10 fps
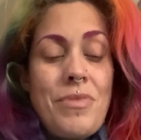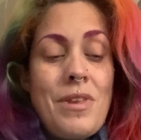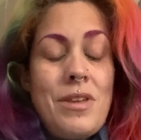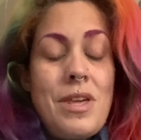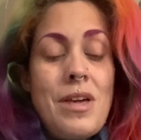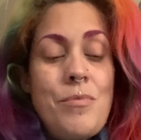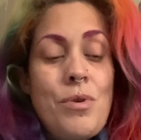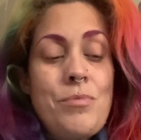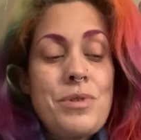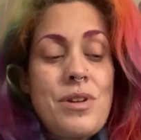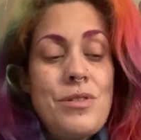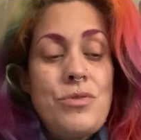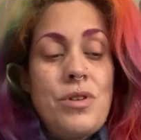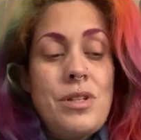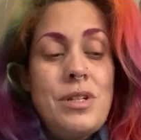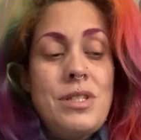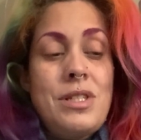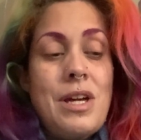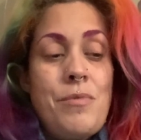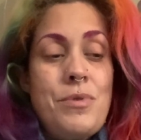yeah, what I was going to try and do
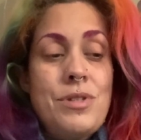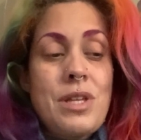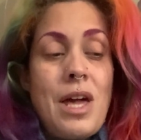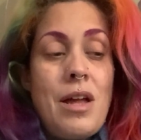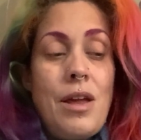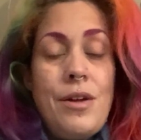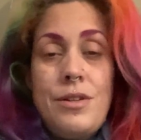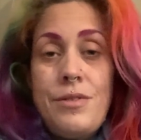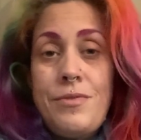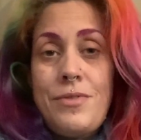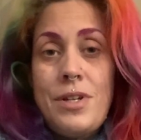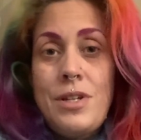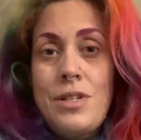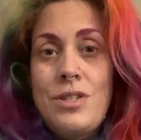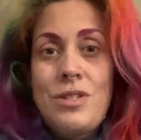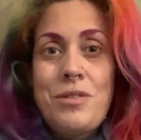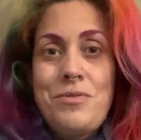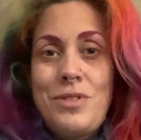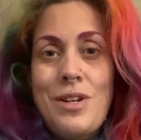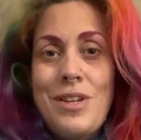today was get a load of stuff
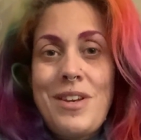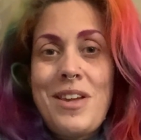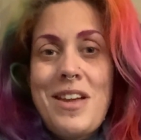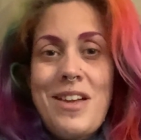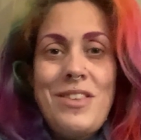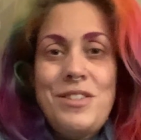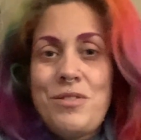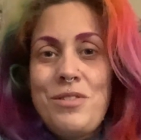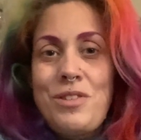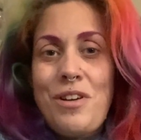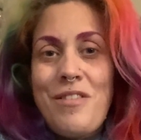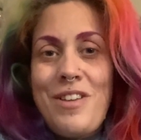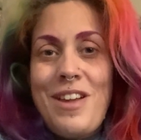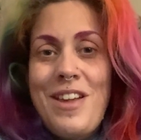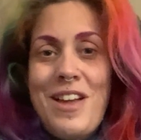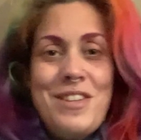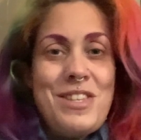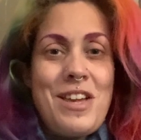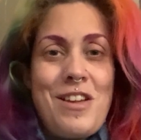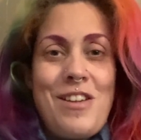done and then do a diary
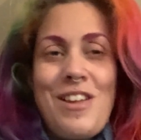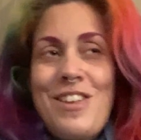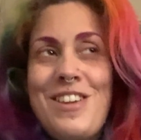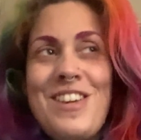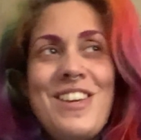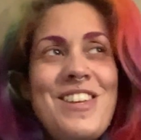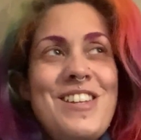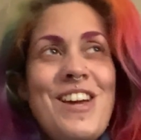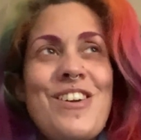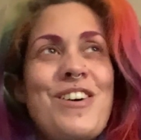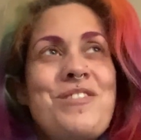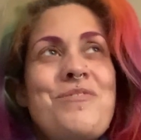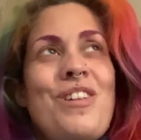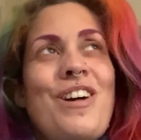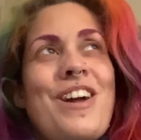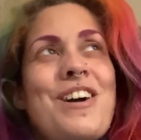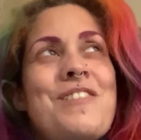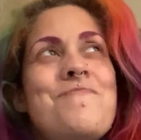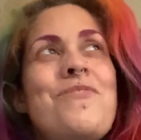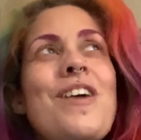saying, kind of like
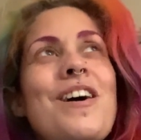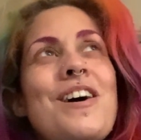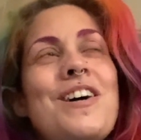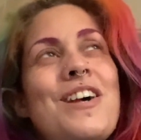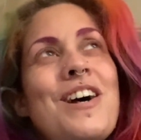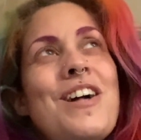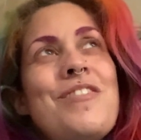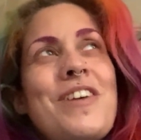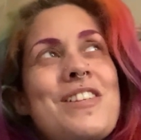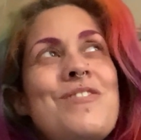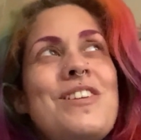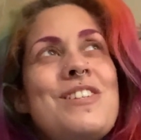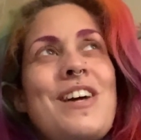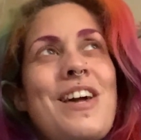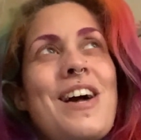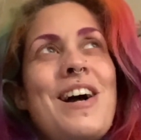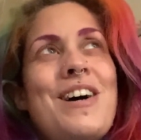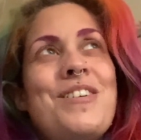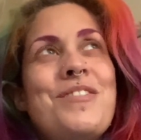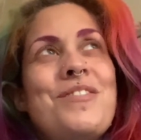effectively saying
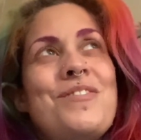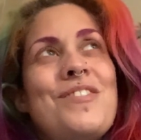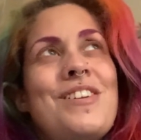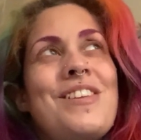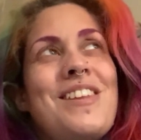how it,